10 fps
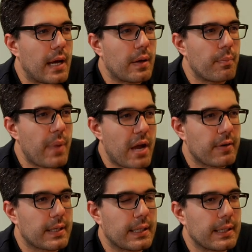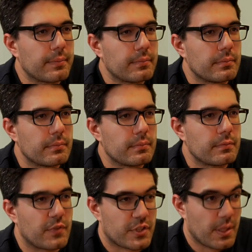Now, empirically,
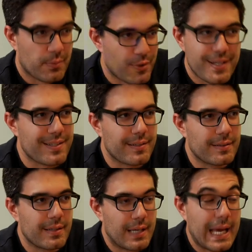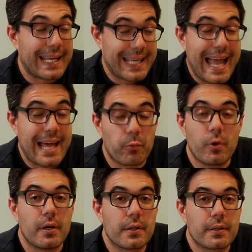for some reason, it can
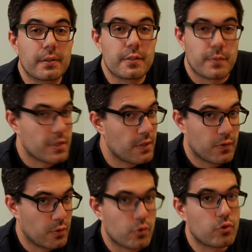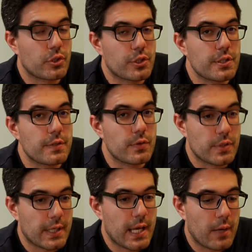work. Especially if you use structured interviews,
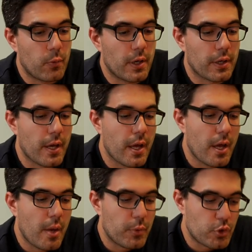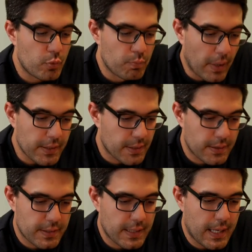it can work. But you must
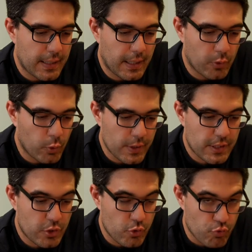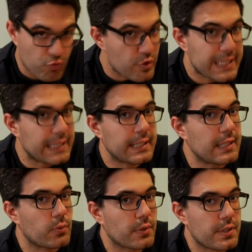understand, and organizations really
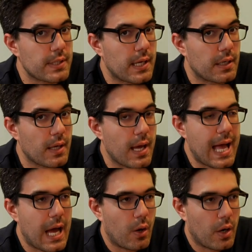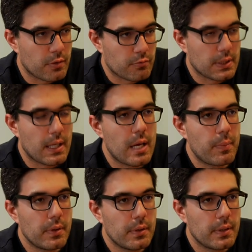need to understand, how
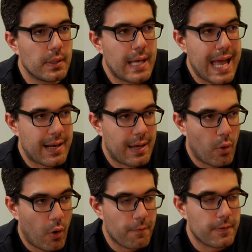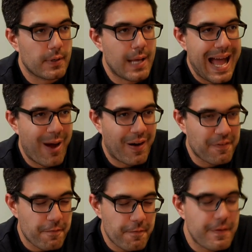unreliable and how often how
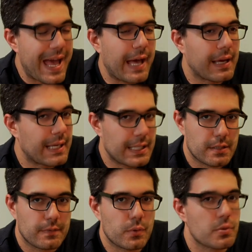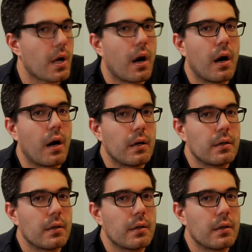unfair interviews are.